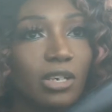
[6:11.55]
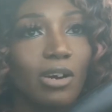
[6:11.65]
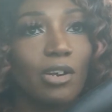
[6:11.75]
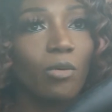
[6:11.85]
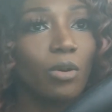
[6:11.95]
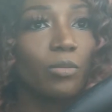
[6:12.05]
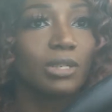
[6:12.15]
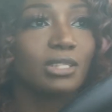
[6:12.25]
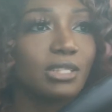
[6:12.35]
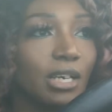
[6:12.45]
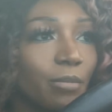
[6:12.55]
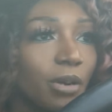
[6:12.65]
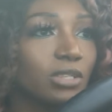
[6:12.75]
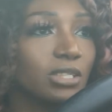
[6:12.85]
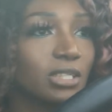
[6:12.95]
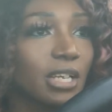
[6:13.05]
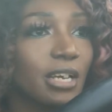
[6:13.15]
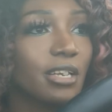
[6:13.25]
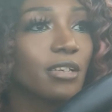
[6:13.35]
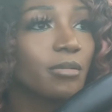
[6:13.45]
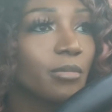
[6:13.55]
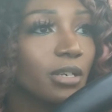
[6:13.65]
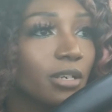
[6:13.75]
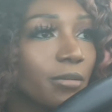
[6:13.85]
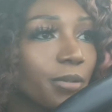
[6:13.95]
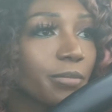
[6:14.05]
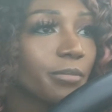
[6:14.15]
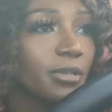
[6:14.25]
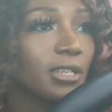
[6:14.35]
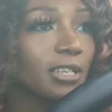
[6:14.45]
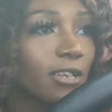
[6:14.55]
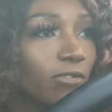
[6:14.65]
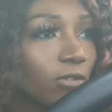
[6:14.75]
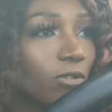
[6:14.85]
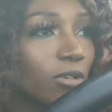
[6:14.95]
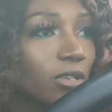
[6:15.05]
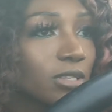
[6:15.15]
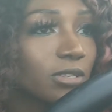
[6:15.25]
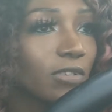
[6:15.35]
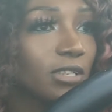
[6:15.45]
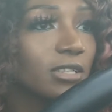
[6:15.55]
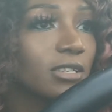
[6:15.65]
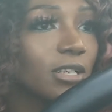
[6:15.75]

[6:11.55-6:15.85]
so I don't want to really just say the person's name and people be looking for her and stuff like that.